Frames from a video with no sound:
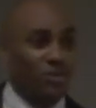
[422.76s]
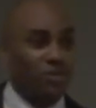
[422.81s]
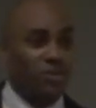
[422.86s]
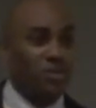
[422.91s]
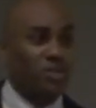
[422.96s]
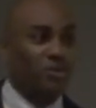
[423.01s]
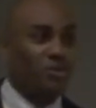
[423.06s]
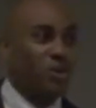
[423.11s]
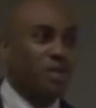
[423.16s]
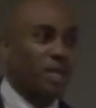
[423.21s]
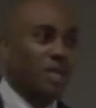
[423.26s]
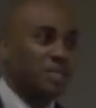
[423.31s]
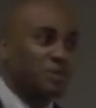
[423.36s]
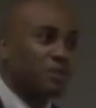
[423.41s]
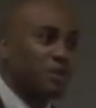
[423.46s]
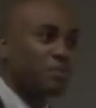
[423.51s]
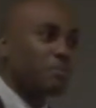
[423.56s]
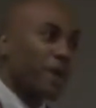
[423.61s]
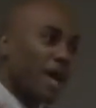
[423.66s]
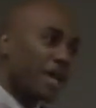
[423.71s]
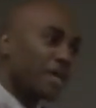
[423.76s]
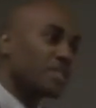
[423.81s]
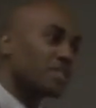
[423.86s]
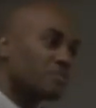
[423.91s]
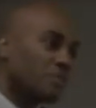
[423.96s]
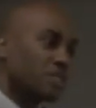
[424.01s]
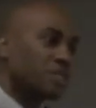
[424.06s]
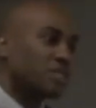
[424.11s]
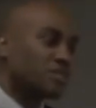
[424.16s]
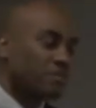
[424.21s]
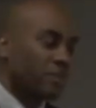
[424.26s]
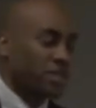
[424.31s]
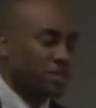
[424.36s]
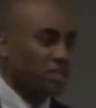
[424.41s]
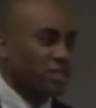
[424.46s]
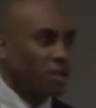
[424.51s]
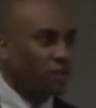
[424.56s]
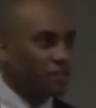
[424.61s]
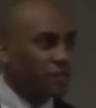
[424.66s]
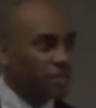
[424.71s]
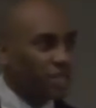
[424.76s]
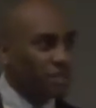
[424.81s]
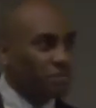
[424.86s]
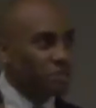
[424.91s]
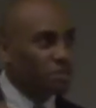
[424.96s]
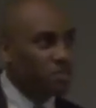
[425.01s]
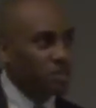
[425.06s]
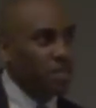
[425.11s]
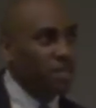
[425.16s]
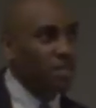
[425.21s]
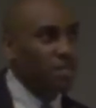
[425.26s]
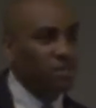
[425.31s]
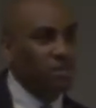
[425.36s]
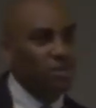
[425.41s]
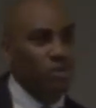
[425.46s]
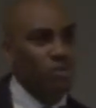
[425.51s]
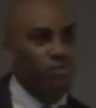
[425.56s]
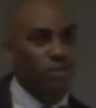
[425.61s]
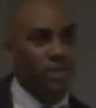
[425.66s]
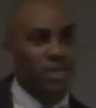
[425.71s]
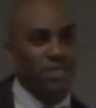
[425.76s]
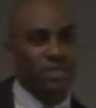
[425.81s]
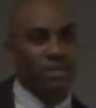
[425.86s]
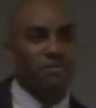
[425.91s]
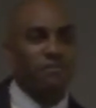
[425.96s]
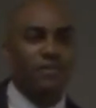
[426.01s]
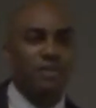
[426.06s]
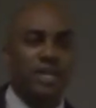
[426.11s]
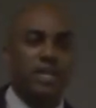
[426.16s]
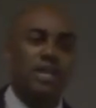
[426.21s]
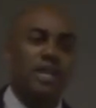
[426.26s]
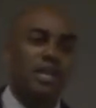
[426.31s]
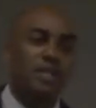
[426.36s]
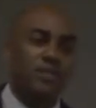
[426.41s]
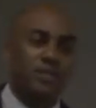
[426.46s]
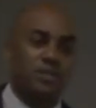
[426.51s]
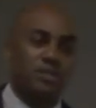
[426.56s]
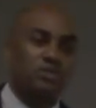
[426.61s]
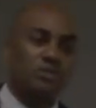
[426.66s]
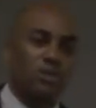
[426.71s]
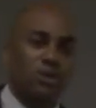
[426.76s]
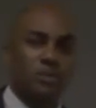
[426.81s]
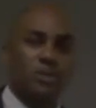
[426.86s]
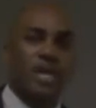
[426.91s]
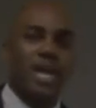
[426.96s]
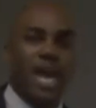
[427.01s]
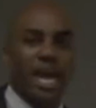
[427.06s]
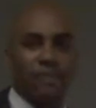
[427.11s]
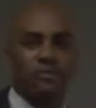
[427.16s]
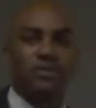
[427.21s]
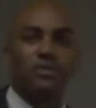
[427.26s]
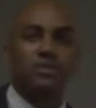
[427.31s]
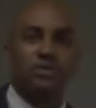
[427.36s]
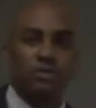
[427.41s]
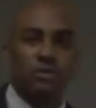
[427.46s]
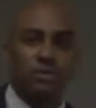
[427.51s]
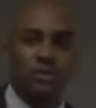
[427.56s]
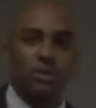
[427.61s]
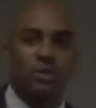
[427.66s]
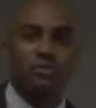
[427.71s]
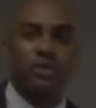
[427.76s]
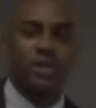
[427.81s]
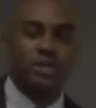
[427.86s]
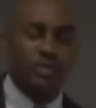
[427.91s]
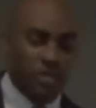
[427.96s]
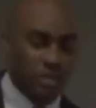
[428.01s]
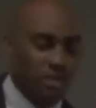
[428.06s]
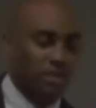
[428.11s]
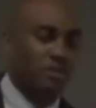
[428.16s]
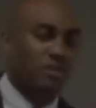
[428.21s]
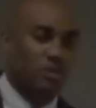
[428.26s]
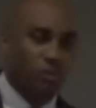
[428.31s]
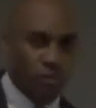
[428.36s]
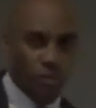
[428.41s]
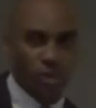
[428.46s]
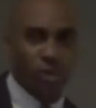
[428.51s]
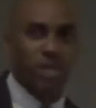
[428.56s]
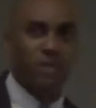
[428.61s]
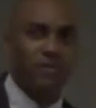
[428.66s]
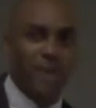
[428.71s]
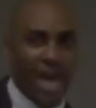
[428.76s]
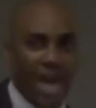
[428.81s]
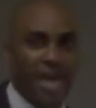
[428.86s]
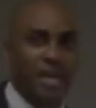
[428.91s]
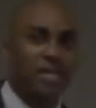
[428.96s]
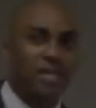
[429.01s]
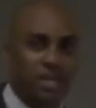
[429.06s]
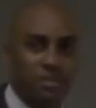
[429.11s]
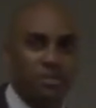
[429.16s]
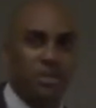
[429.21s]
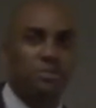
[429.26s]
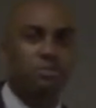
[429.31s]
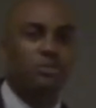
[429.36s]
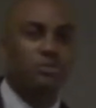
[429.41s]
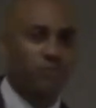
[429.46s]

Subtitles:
doing this work? I speak back as much to myself as I'm speaking to you, because I feel like this is what we have to do, right? This is the work of academic